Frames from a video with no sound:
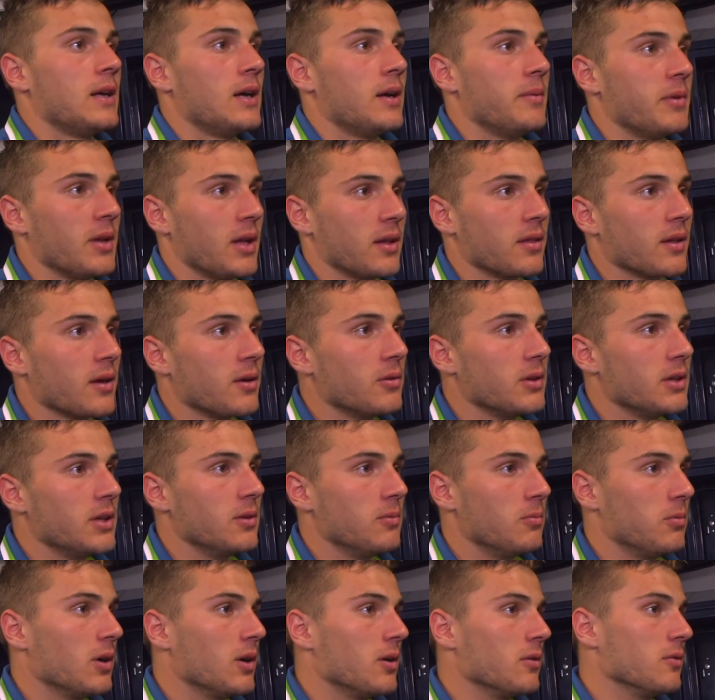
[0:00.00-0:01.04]
I mean, I thought we
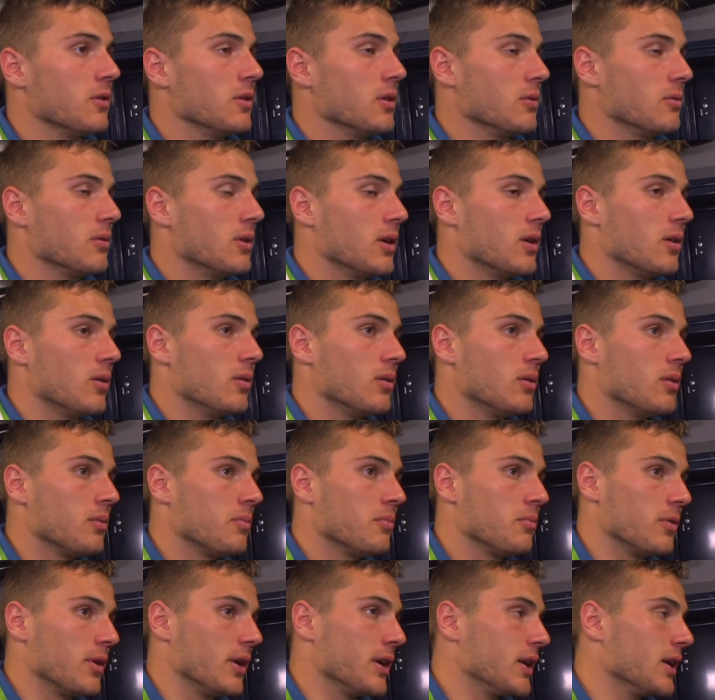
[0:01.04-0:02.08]
did really well
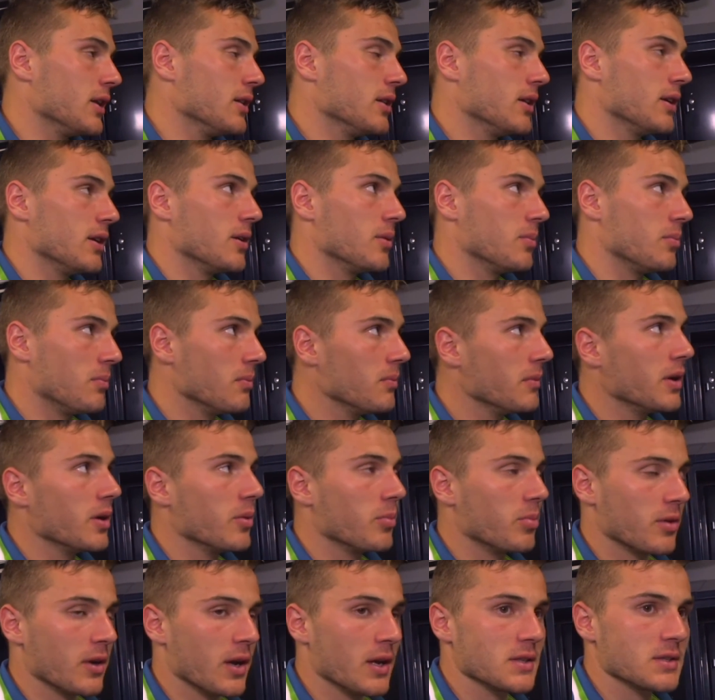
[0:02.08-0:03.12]
breaking their
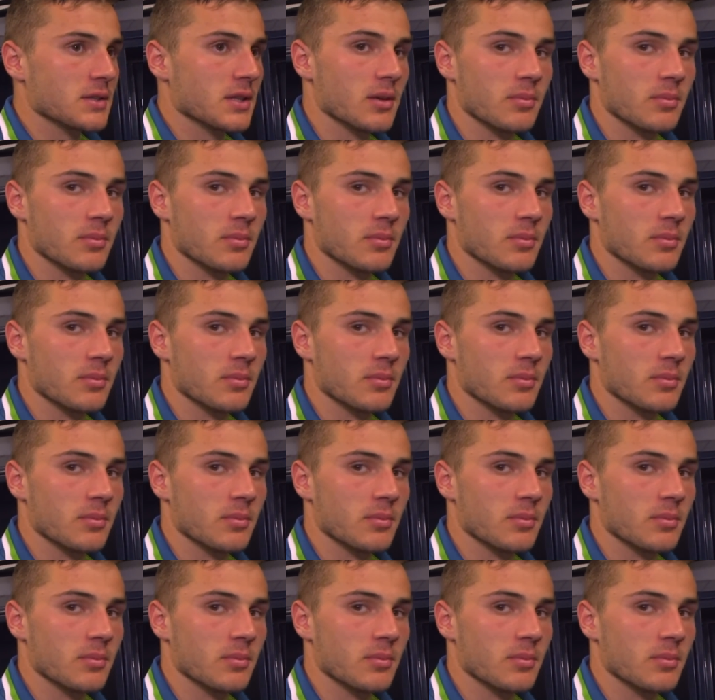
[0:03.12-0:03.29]
press.